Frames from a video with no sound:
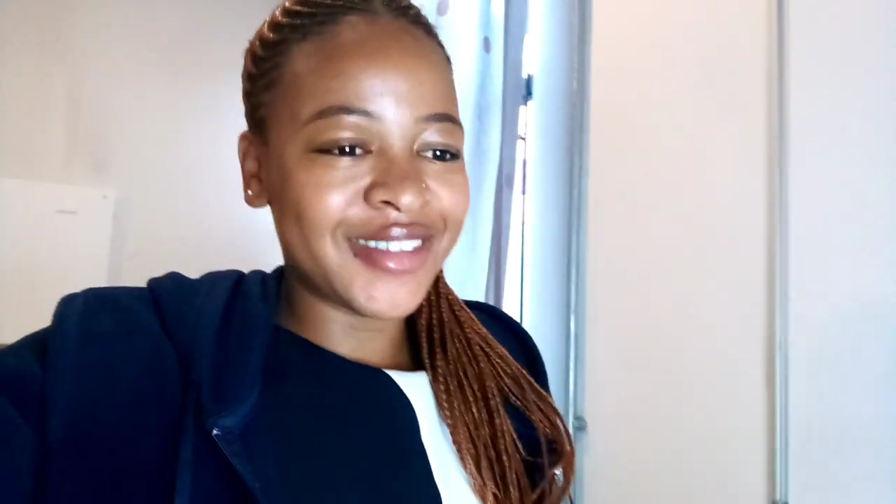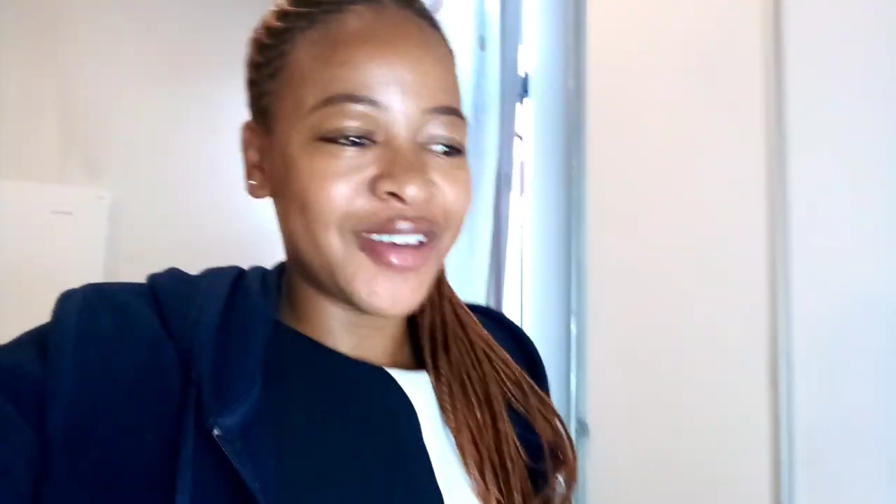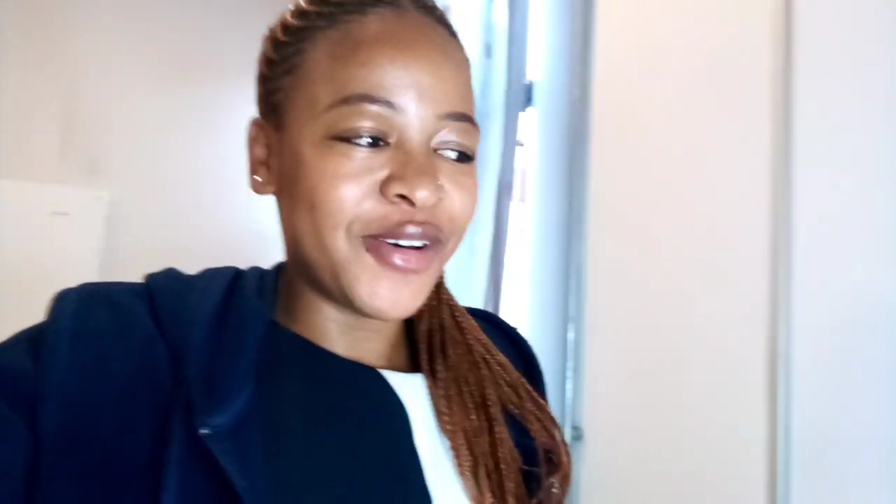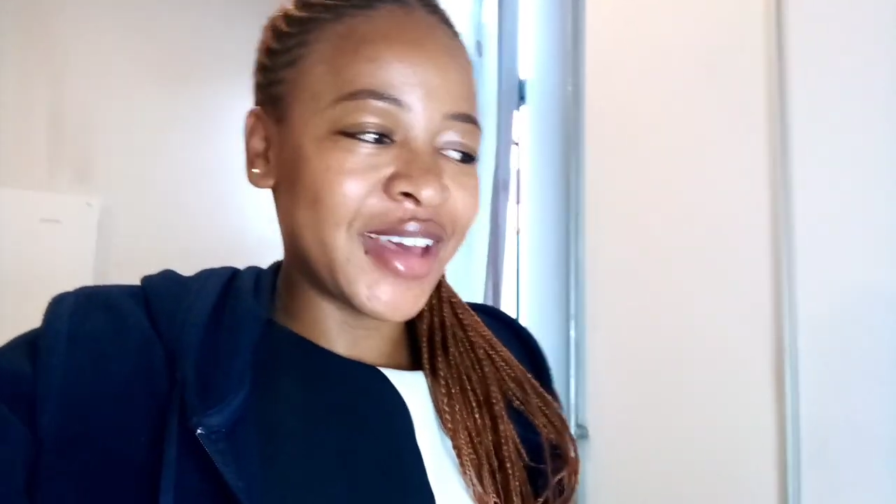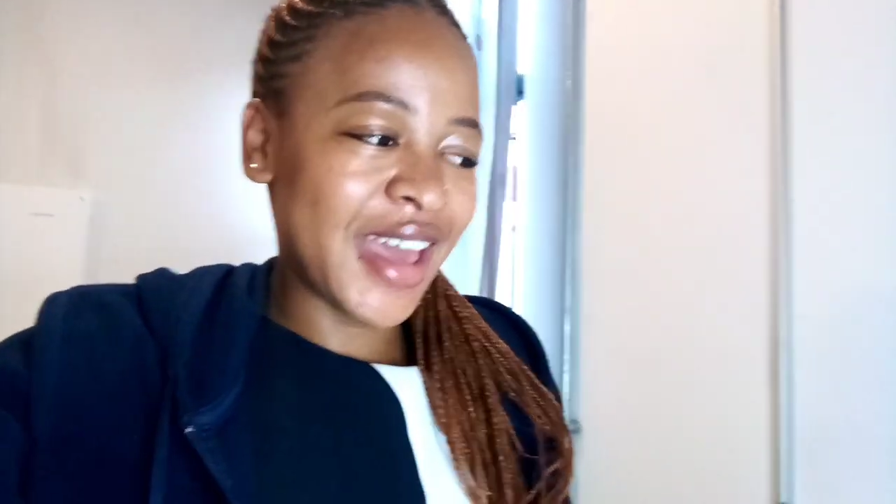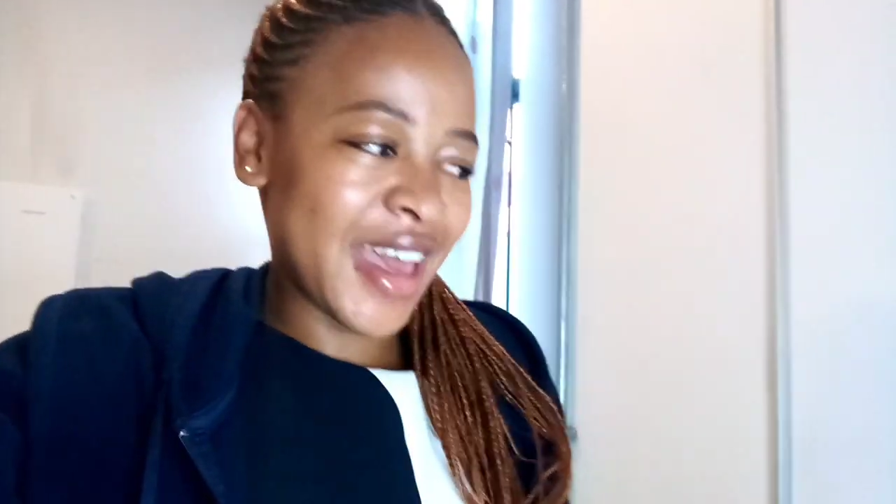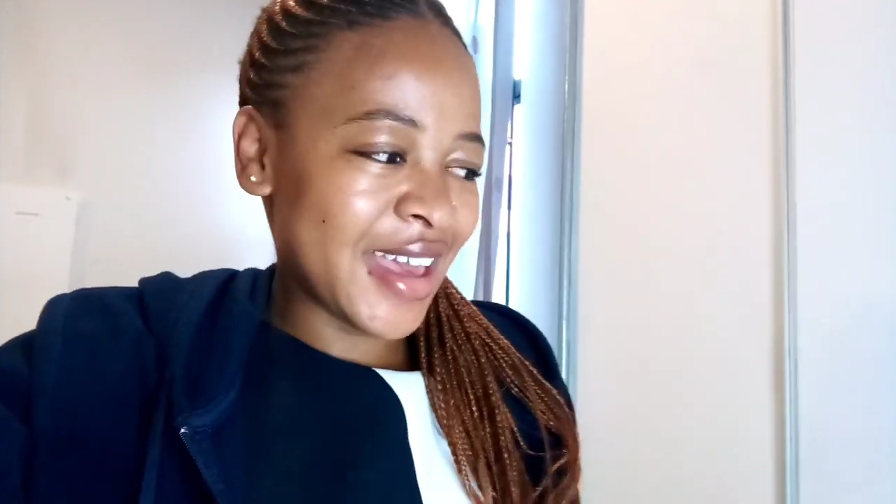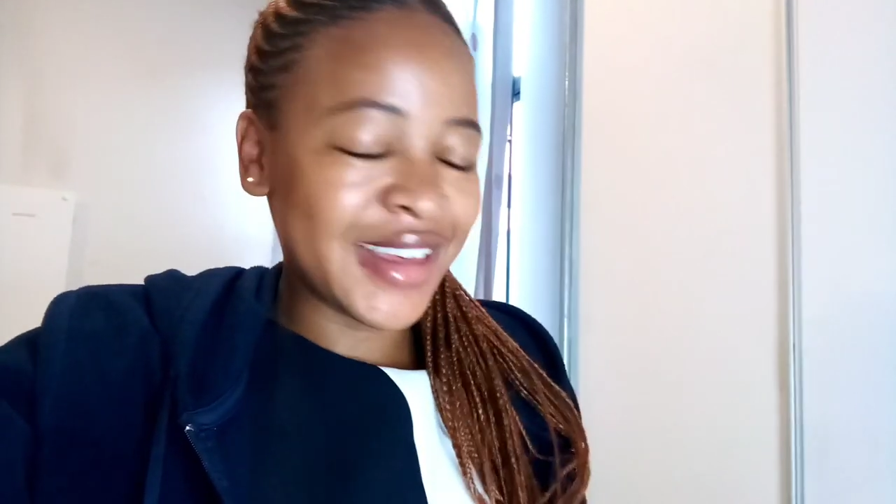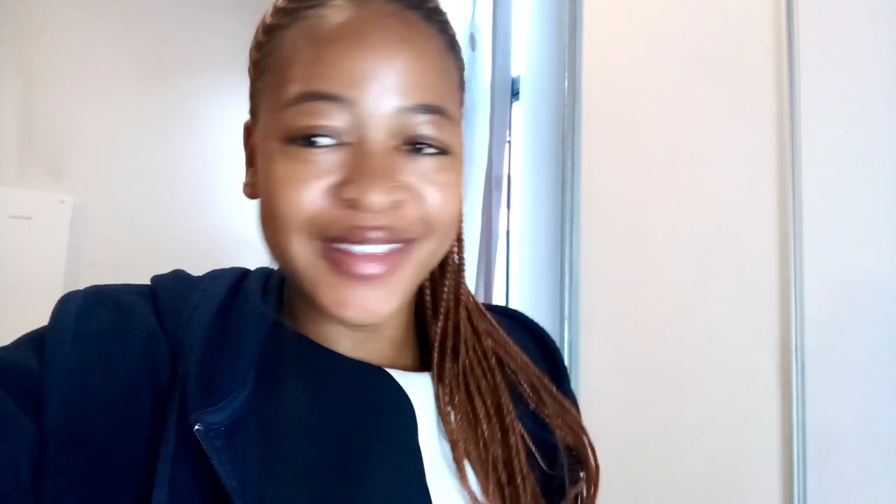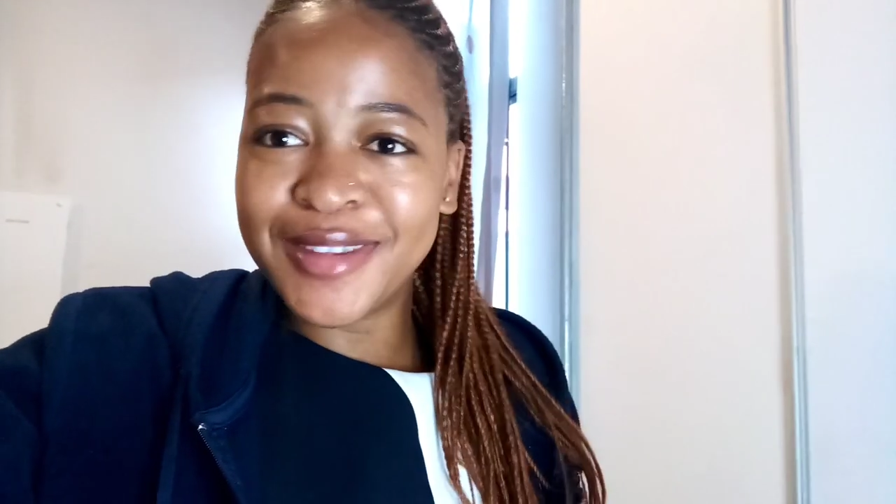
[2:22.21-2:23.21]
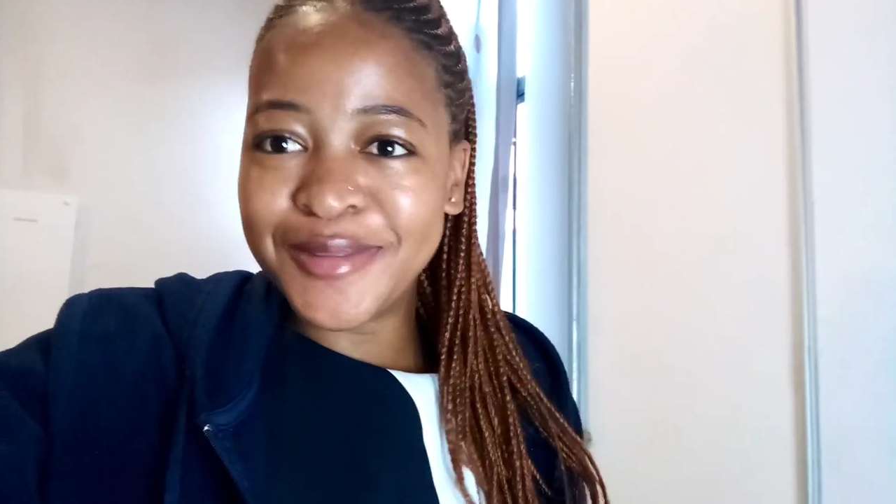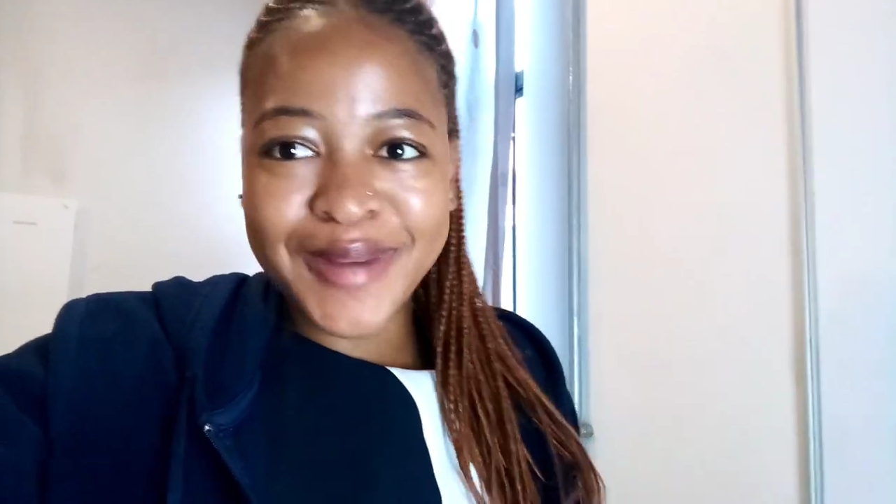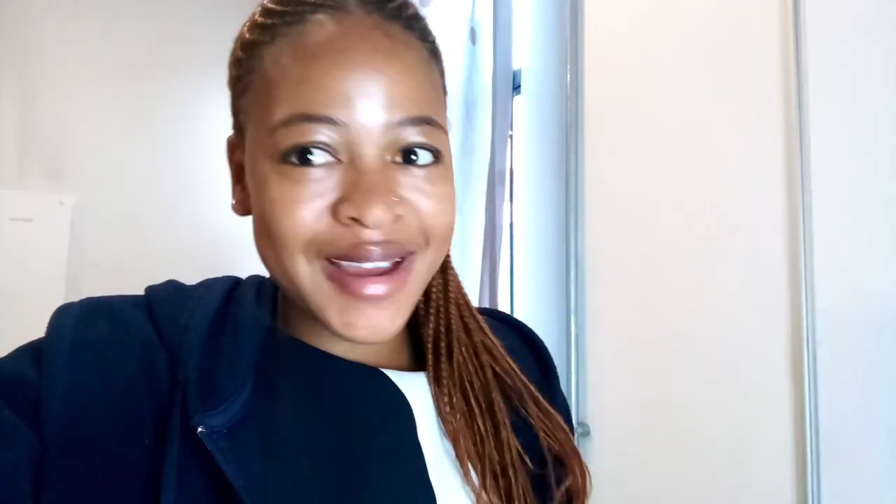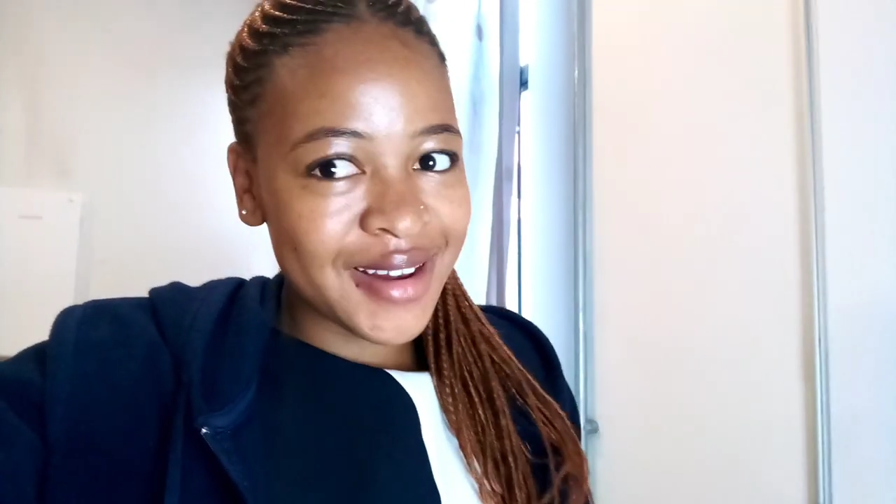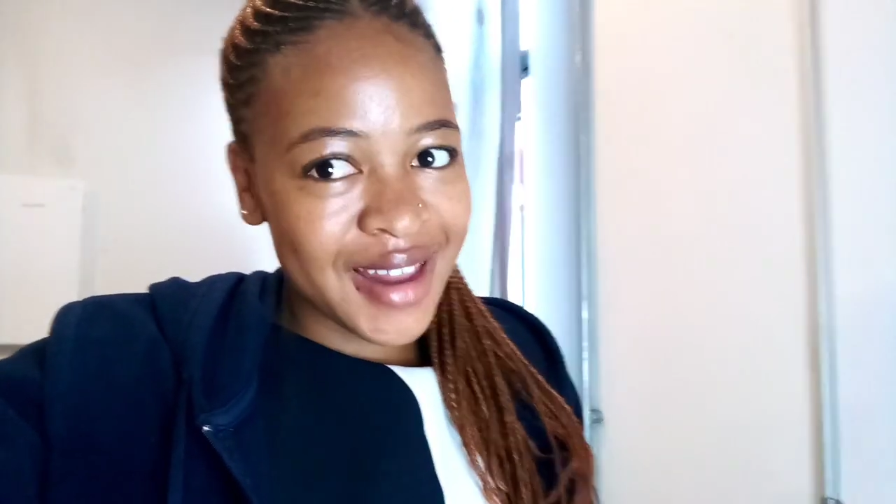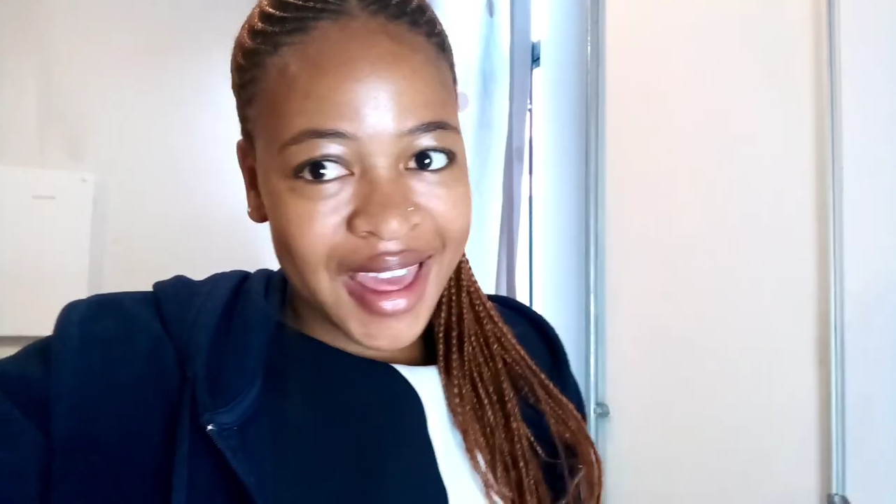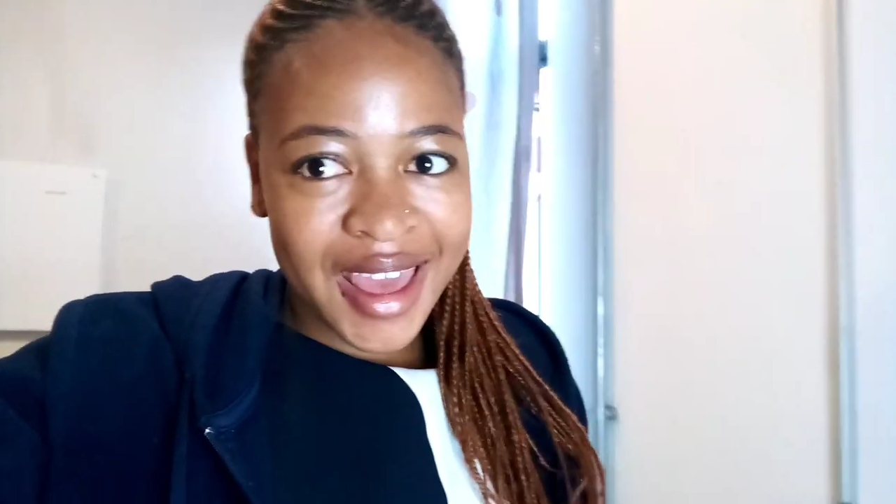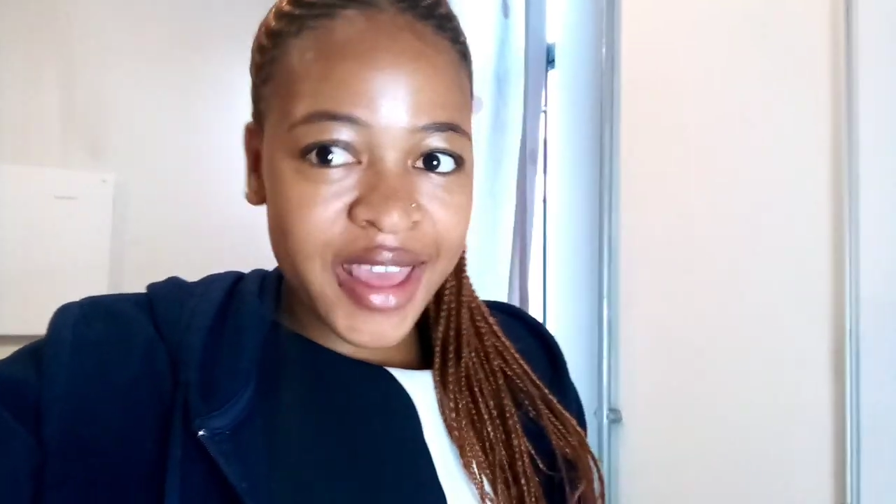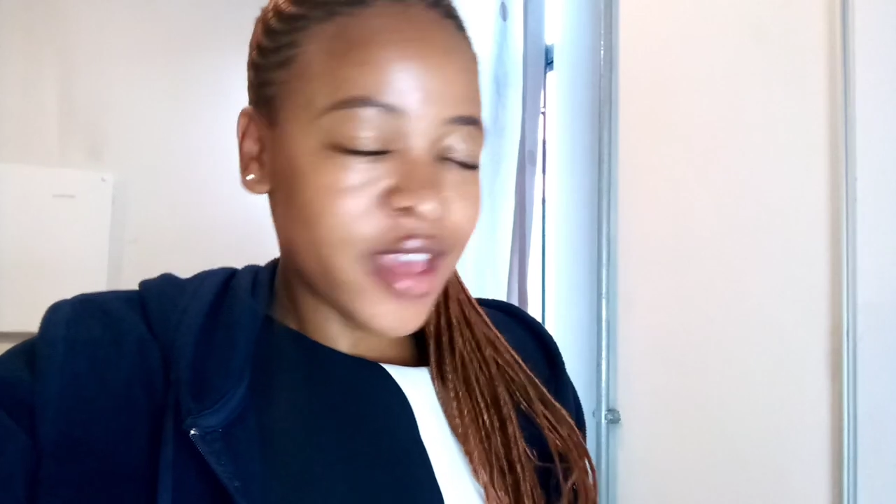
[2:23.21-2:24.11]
Okay, it's a Monday,